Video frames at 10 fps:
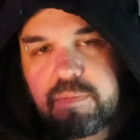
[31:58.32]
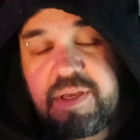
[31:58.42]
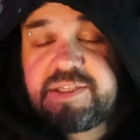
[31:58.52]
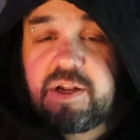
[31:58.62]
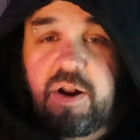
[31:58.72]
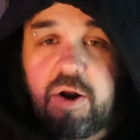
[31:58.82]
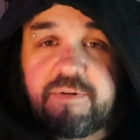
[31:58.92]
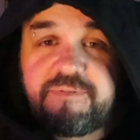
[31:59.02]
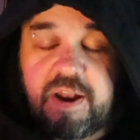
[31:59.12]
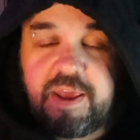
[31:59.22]
He's an art
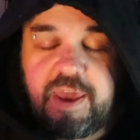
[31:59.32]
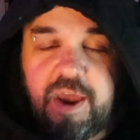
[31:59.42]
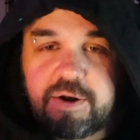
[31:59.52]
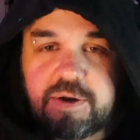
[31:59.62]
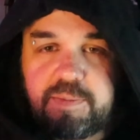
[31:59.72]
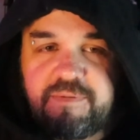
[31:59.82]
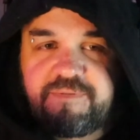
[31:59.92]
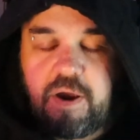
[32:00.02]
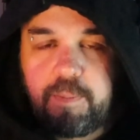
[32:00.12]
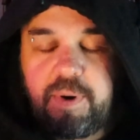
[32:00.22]
of fighting character, to be
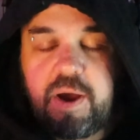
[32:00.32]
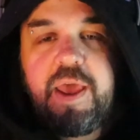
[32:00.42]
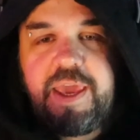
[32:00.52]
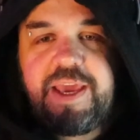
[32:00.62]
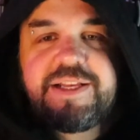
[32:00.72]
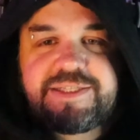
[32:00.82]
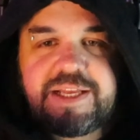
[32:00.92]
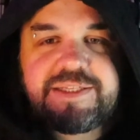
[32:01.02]
fair, but he is yeah.